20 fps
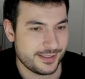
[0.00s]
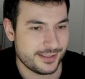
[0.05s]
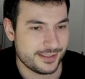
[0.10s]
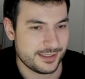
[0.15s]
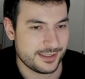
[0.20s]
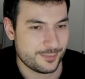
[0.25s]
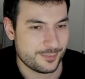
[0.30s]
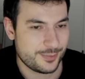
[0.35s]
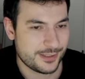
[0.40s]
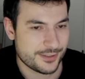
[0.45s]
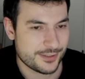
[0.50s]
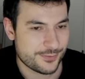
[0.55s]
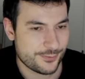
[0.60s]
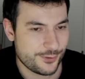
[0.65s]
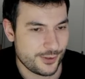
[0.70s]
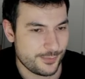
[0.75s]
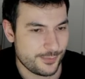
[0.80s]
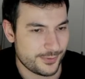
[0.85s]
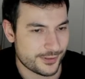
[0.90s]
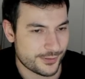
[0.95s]
And
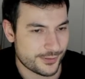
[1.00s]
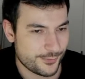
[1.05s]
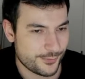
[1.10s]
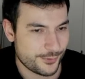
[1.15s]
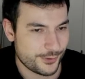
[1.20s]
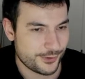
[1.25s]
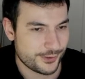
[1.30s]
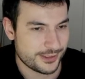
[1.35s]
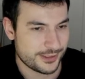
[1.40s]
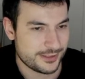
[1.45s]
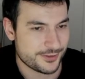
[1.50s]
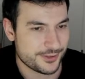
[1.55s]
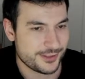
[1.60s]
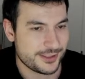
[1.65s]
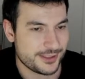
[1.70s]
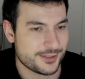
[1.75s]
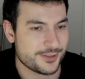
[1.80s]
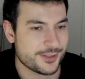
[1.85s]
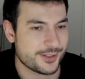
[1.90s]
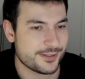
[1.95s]
+4/+4 in the
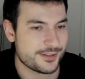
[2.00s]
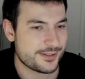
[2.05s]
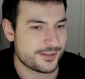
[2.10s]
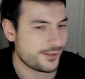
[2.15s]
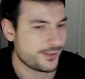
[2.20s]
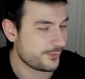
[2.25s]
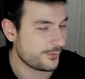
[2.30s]
early turns is